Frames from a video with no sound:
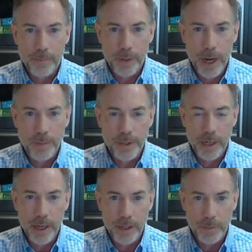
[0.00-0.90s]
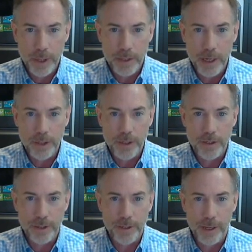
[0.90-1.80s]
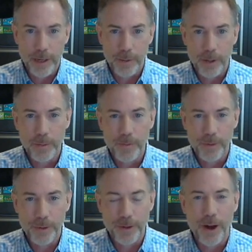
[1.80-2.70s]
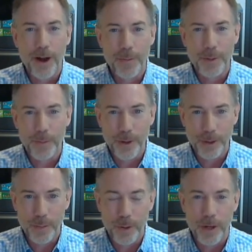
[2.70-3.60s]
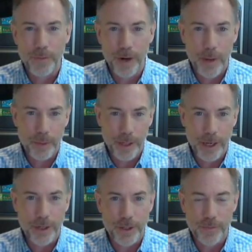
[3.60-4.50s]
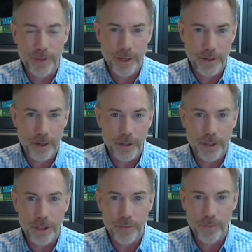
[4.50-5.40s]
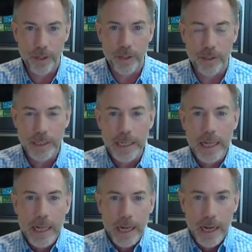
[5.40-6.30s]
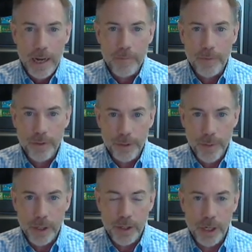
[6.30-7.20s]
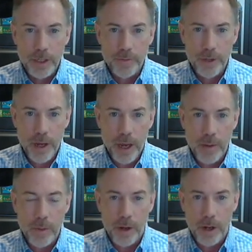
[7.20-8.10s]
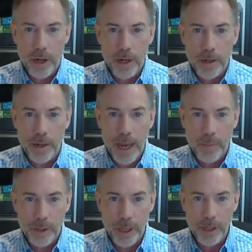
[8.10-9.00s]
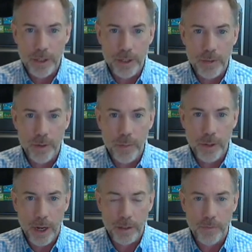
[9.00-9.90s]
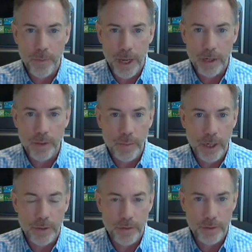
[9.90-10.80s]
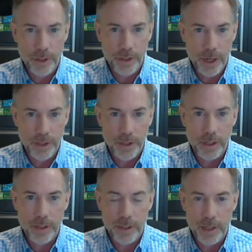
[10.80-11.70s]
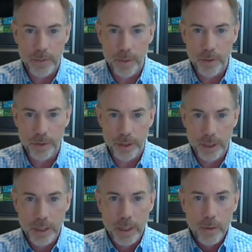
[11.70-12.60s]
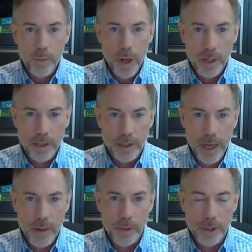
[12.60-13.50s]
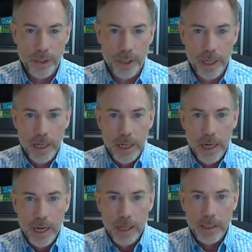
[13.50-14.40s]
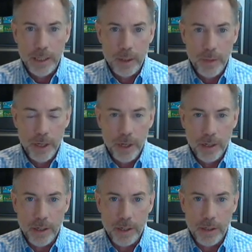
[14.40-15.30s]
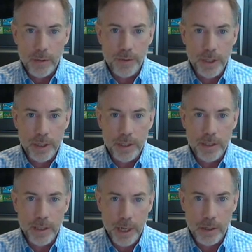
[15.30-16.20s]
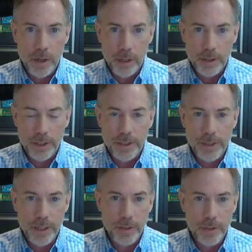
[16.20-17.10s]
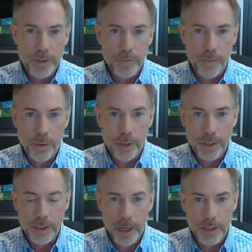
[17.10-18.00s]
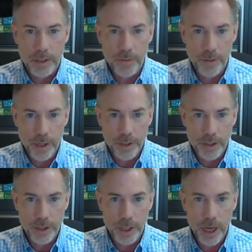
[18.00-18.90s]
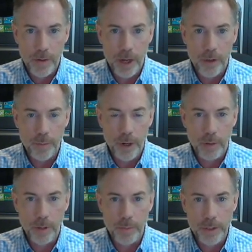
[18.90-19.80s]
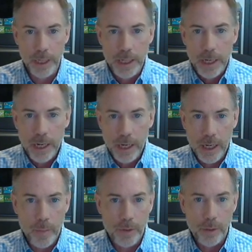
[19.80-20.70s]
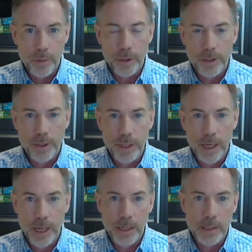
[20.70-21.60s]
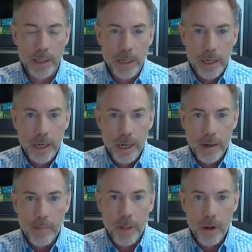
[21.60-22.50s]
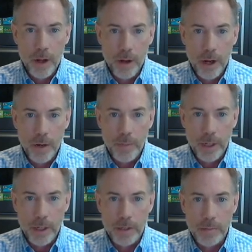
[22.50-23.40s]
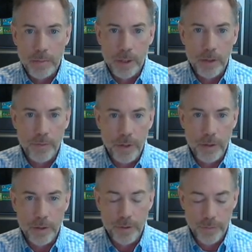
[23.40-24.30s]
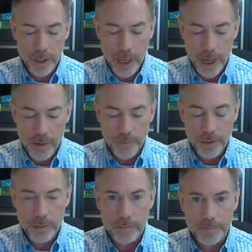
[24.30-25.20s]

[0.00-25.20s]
perhaps setting expectations, well, for the talk, but more to the point for application of technology in the field. Spend a chunk of time on applications in reproductive management, estrus detection, because that's most well established, a little bit on using technology and sensors for detection of transition cow health problems, and a couple of words at the end on automated milk feeders for calves.